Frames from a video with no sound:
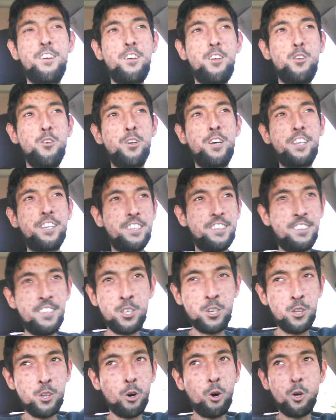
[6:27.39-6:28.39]
You can
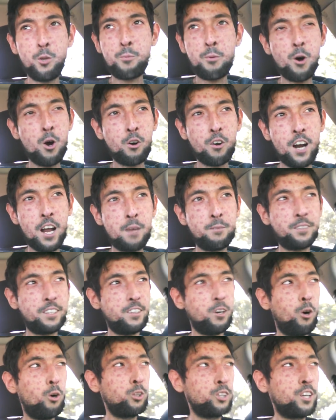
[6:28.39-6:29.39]
continue the old programs and
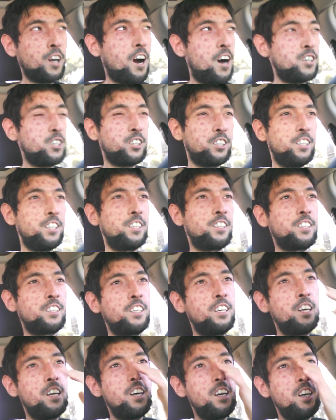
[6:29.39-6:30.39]
the old consciousness,
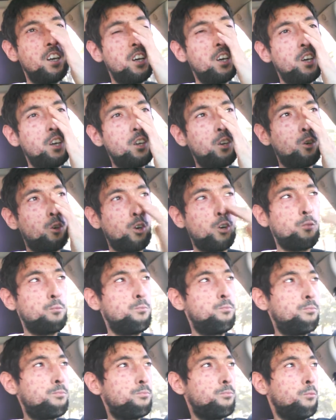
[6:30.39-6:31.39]
or
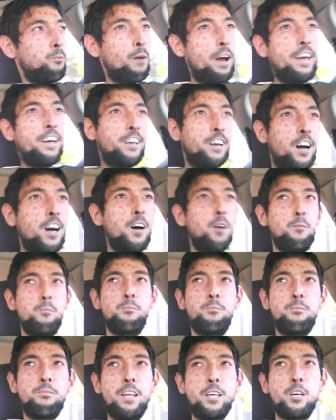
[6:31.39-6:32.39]
wake up.
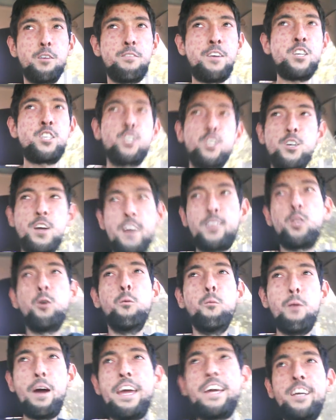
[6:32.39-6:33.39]
Like eventually you have to
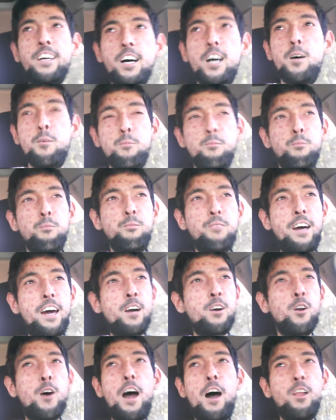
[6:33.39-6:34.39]
wake up. I
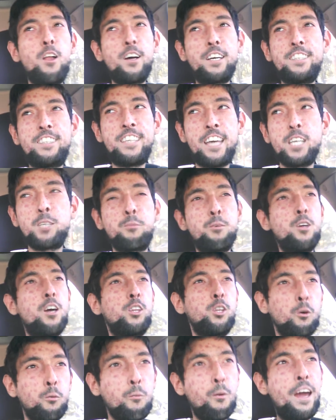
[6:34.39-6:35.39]
don't know how long it takes, but you
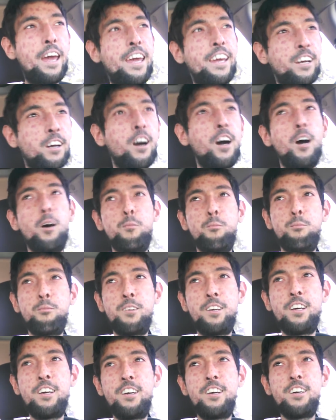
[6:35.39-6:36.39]
have to wake up.
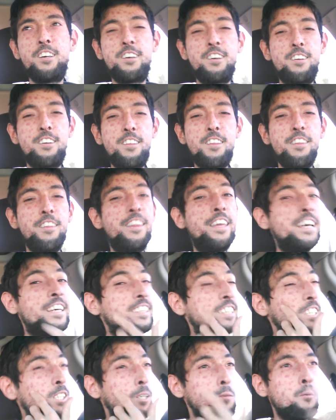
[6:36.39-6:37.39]

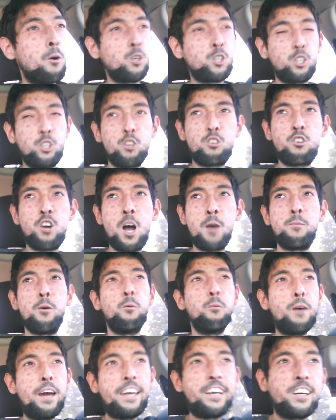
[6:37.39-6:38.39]
This is emotional trauma.
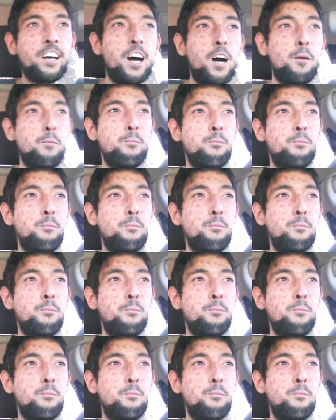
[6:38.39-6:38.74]
Wake up.